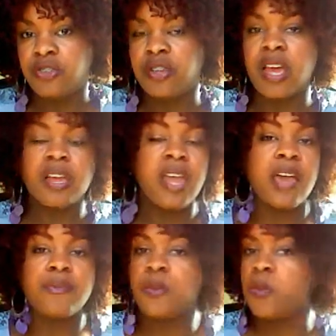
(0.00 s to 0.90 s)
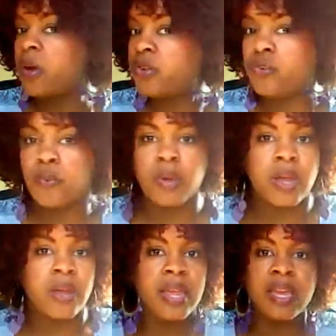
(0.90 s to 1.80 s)
You're not going to have to wonder
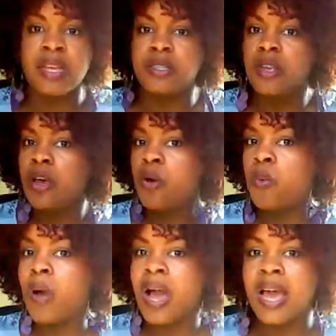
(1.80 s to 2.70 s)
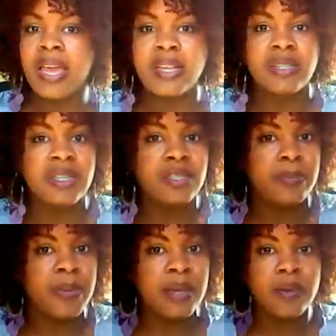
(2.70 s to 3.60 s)
where he is, why he's
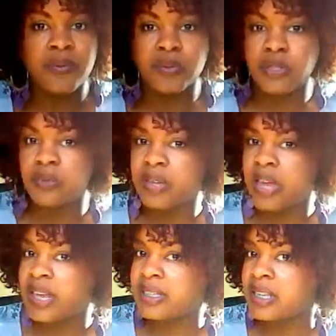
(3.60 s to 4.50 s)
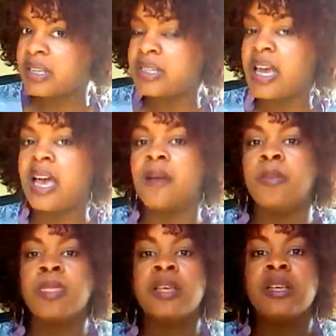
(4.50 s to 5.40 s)
disappearing for 2 days at a
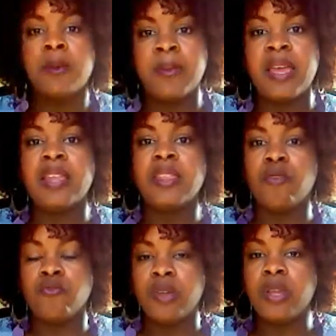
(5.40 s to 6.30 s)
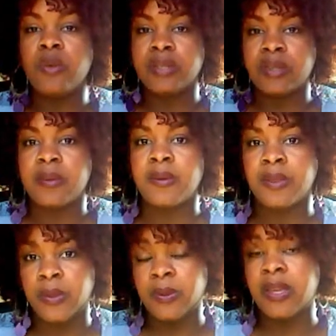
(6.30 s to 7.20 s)
time. A man that really wants to be
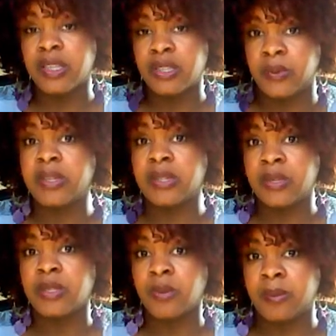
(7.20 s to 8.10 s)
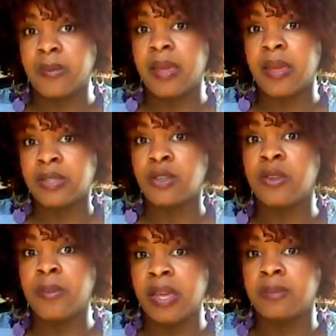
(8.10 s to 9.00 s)
with you is going
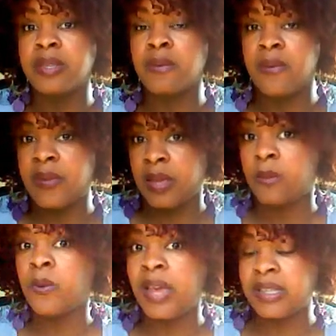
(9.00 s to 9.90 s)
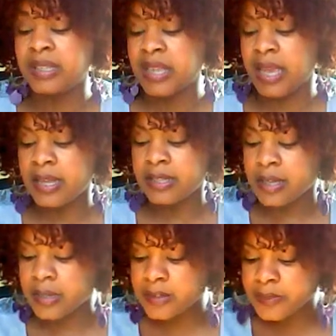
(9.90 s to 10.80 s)
to make himself available and stay in
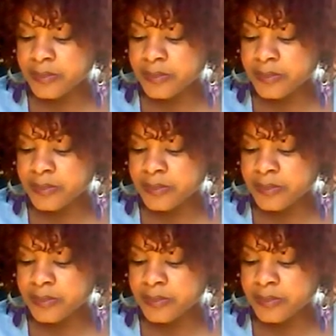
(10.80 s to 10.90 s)
touch.